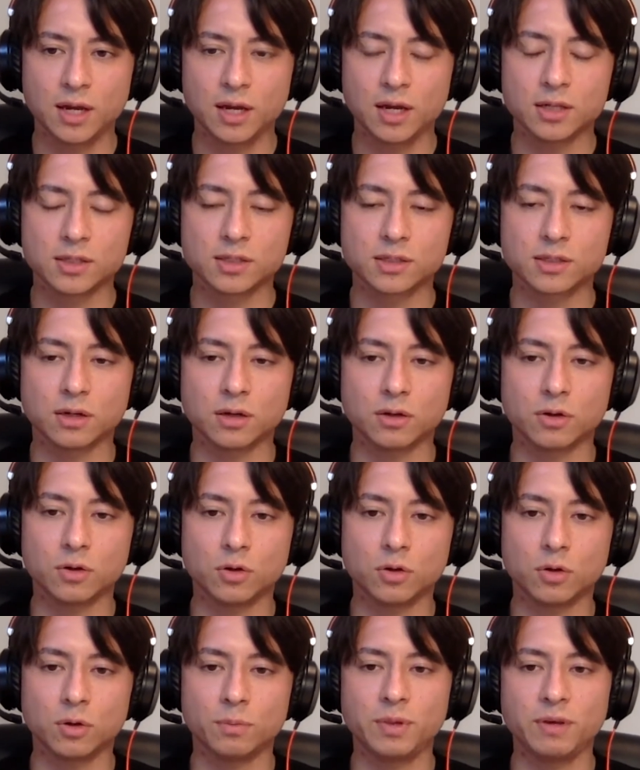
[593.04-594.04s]

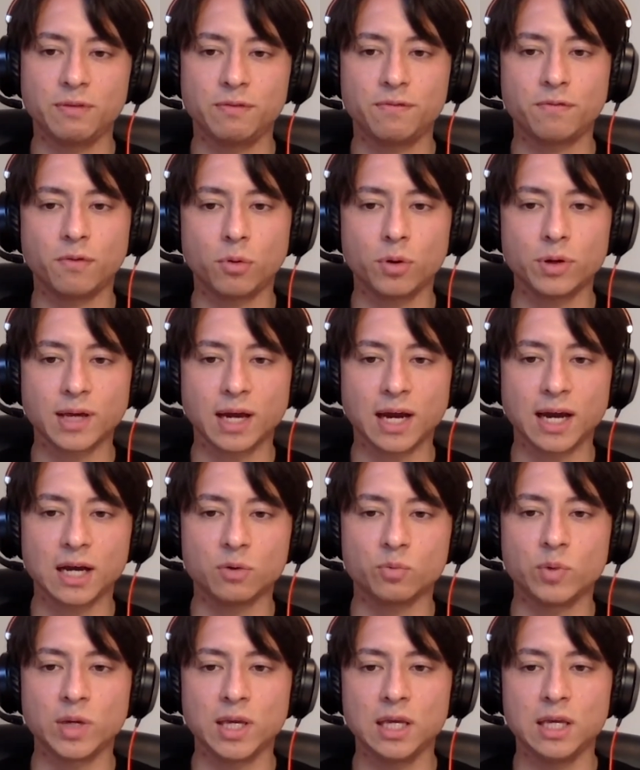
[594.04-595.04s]
So before
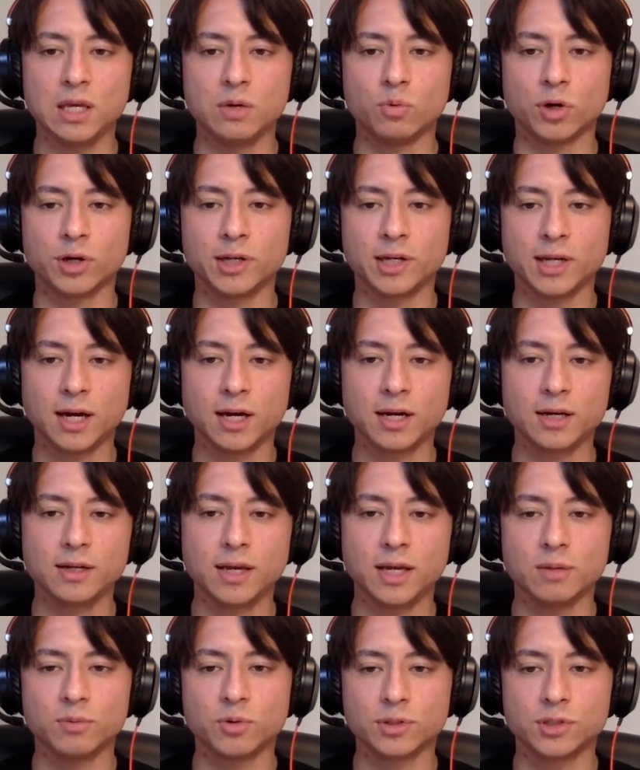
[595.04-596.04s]
that, we were not
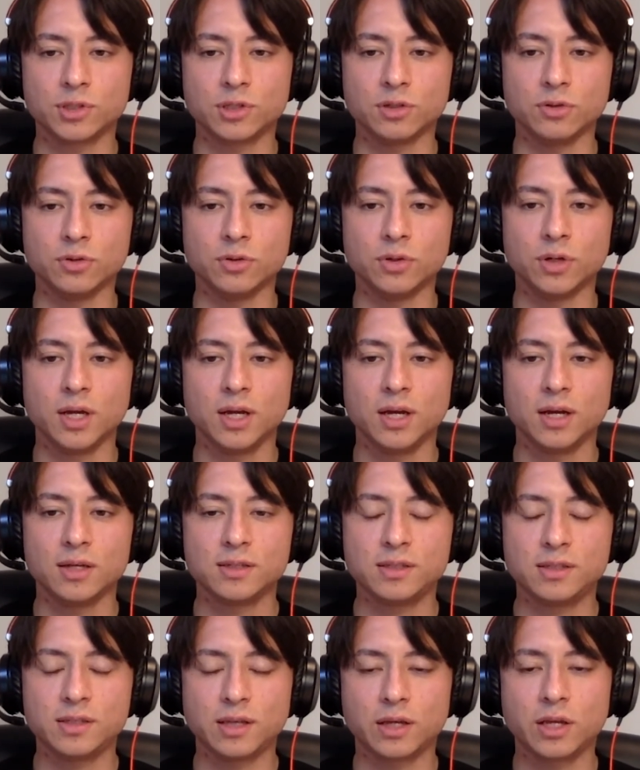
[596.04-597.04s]
able to
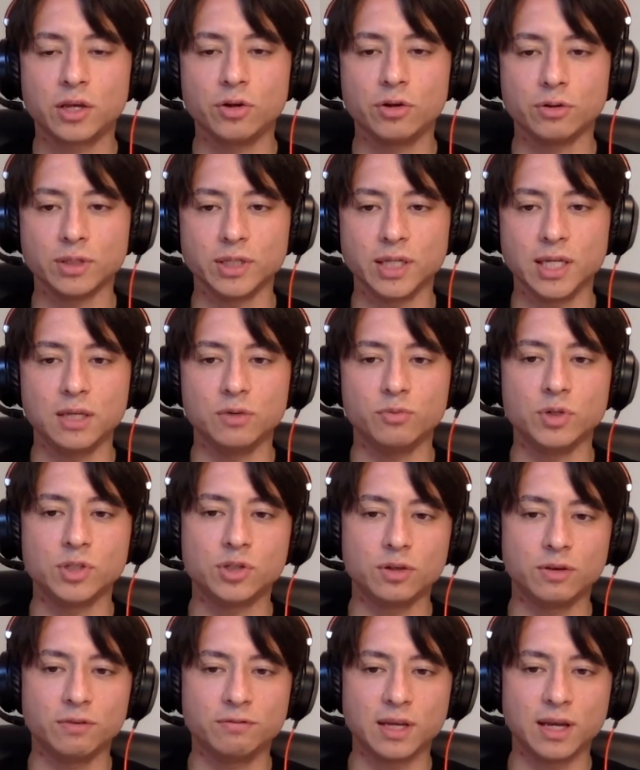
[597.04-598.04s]
securely
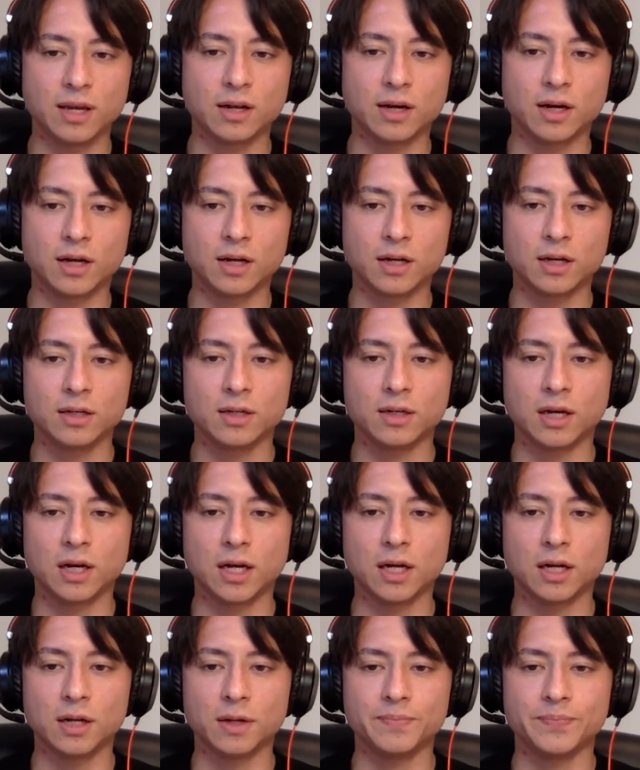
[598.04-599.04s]
retrieve data
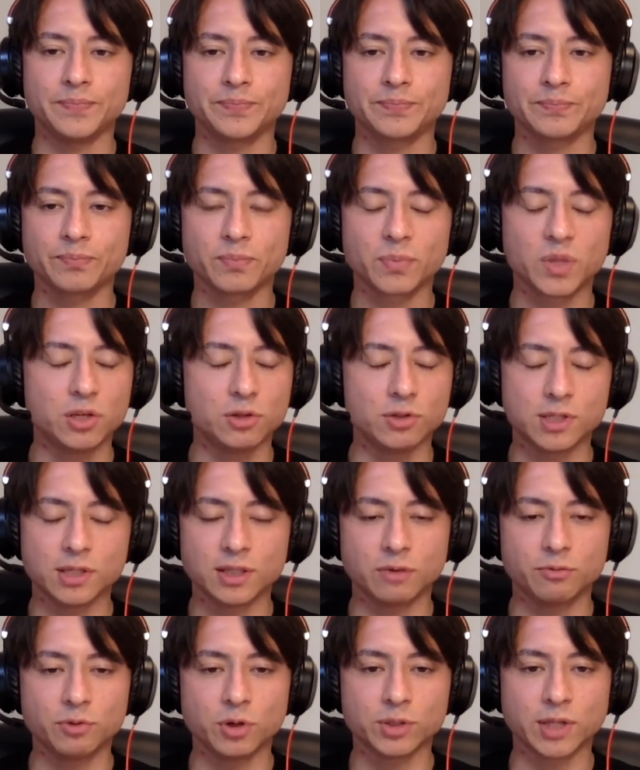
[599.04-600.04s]
using
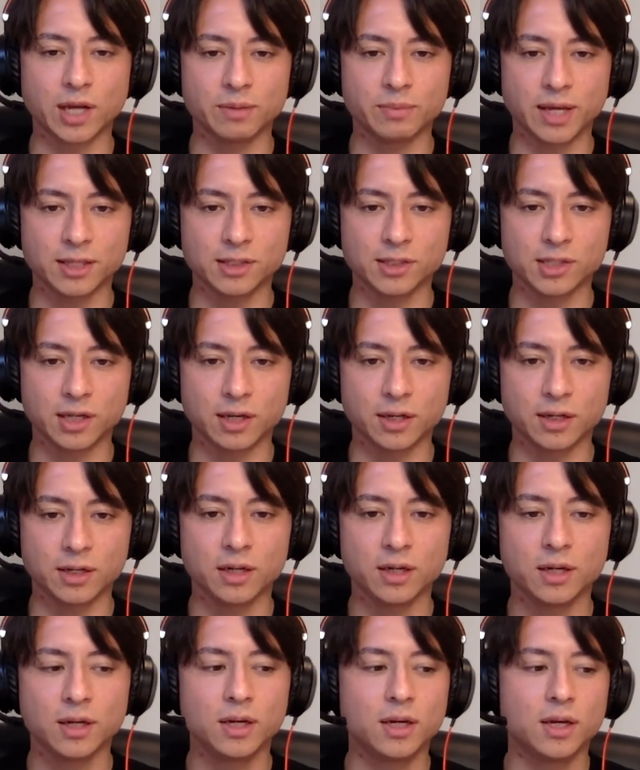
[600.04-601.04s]
the real-time engine.
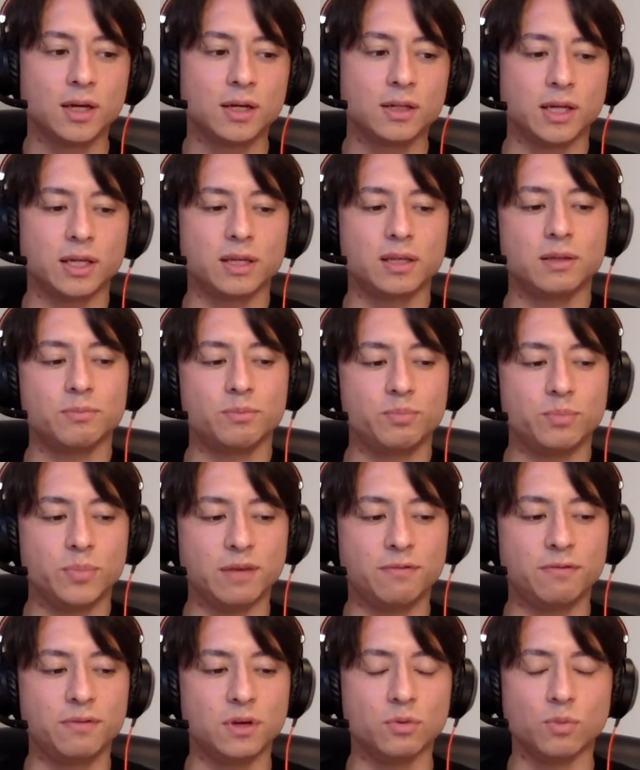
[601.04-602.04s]
Like
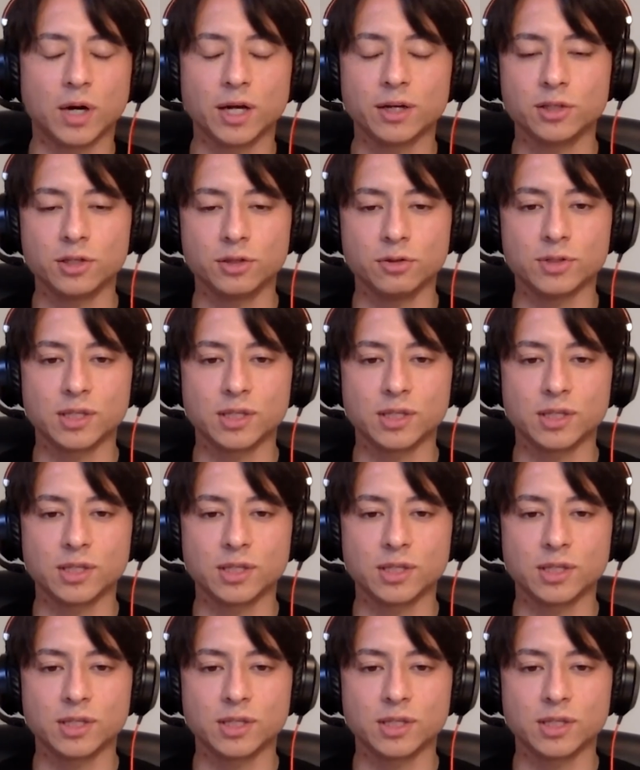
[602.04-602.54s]
if you wanted to use the